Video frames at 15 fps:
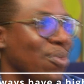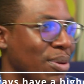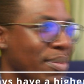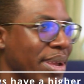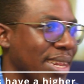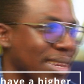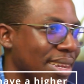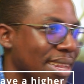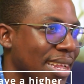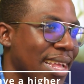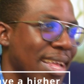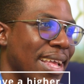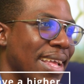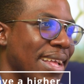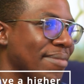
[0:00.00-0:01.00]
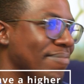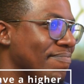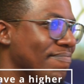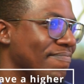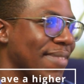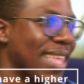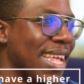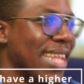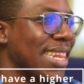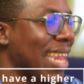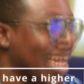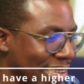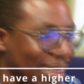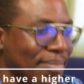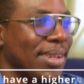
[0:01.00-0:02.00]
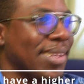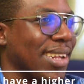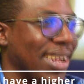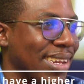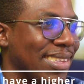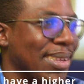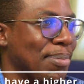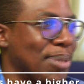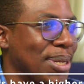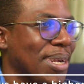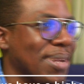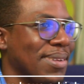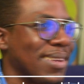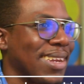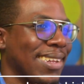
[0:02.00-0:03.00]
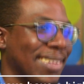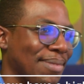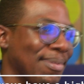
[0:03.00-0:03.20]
women. That's a misconception. And